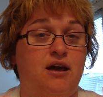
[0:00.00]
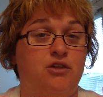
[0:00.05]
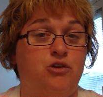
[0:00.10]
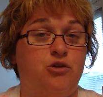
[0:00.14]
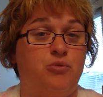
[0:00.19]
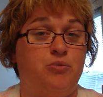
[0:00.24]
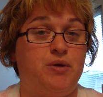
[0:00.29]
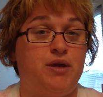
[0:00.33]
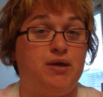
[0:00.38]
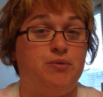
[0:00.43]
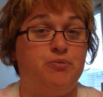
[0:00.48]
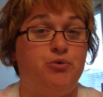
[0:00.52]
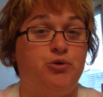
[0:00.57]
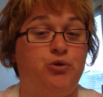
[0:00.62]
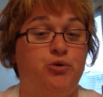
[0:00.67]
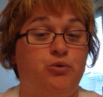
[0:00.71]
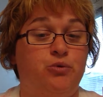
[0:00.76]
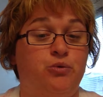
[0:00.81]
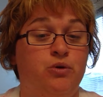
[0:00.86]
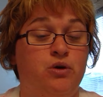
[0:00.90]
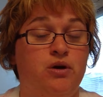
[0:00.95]
other
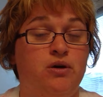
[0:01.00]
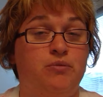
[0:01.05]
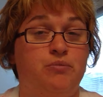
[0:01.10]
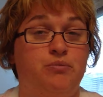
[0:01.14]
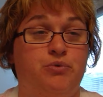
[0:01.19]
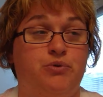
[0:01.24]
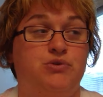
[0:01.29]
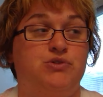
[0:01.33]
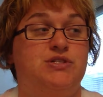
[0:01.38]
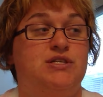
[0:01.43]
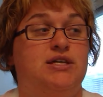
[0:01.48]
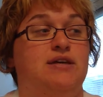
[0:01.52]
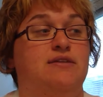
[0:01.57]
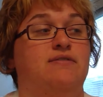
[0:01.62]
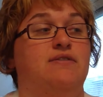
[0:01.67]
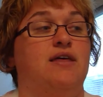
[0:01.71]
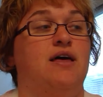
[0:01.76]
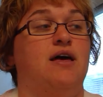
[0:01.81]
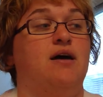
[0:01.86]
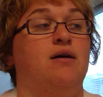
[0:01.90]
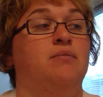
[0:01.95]
people
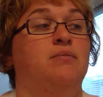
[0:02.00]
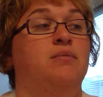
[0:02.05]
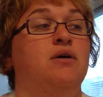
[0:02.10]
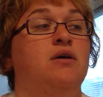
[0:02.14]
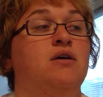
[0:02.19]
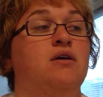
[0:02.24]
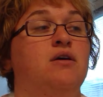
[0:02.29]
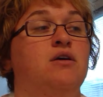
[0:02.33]
perceive them.